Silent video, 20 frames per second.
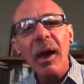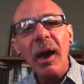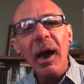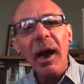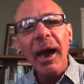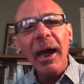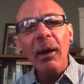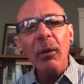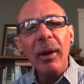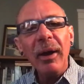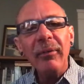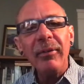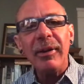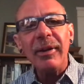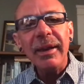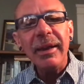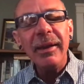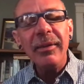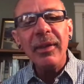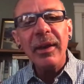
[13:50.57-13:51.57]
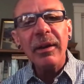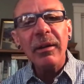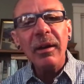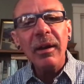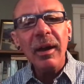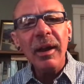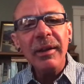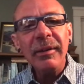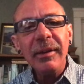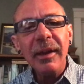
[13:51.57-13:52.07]
However, in the
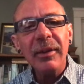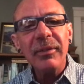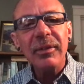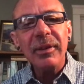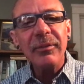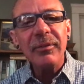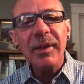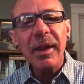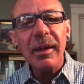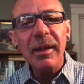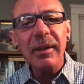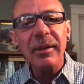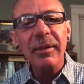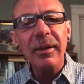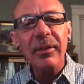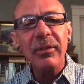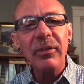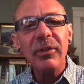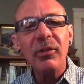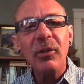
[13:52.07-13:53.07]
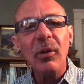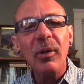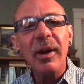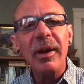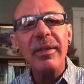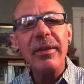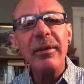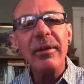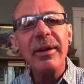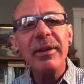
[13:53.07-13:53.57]
context of telling this story,
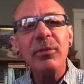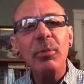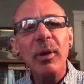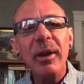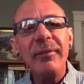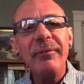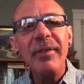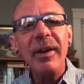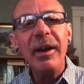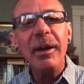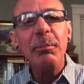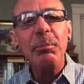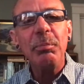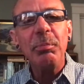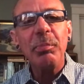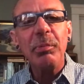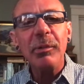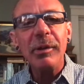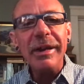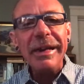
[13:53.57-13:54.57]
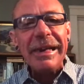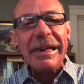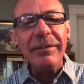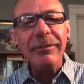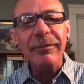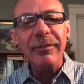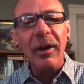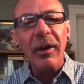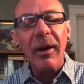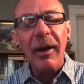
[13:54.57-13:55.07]
there is one very
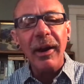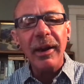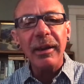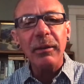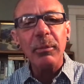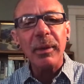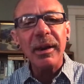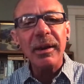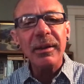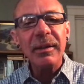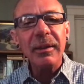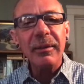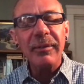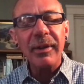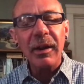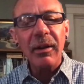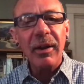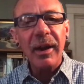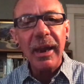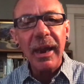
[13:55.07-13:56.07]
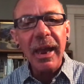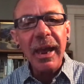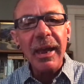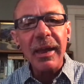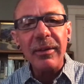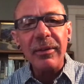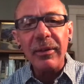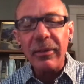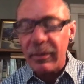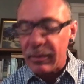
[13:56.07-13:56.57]
brief argument at the very
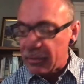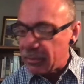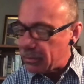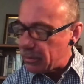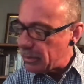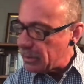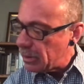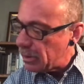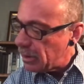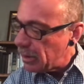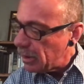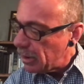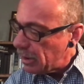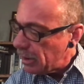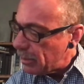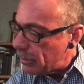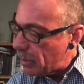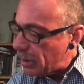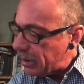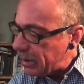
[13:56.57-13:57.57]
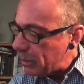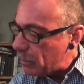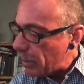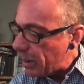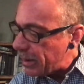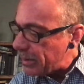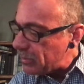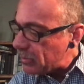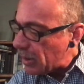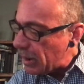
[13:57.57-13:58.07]
end, where he
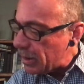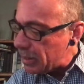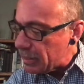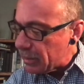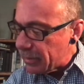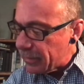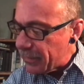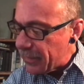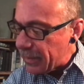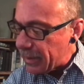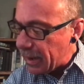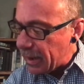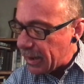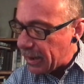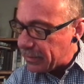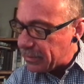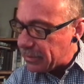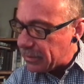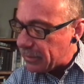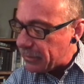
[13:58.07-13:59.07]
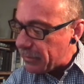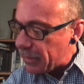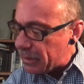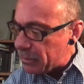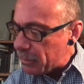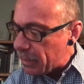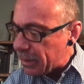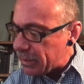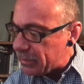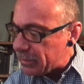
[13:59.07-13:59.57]
writes, "I learned that I had to defend
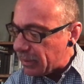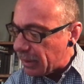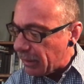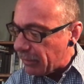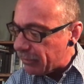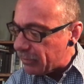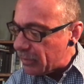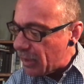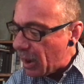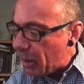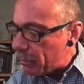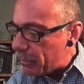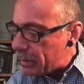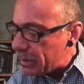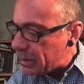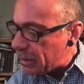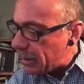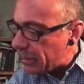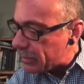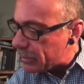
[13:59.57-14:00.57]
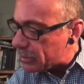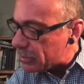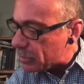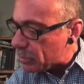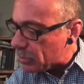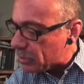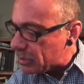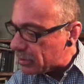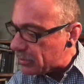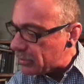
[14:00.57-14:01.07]
myself. Not many others
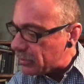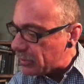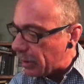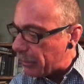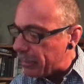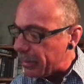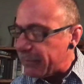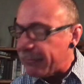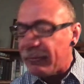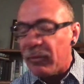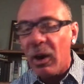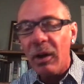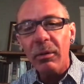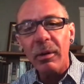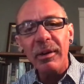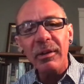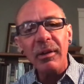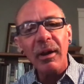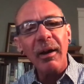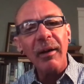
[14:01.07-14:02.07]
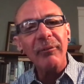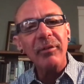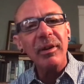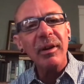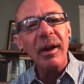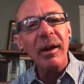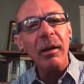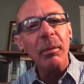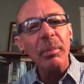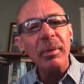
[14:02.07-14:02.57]
were stepping forward to offer
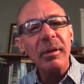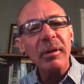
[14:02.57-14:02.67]
help."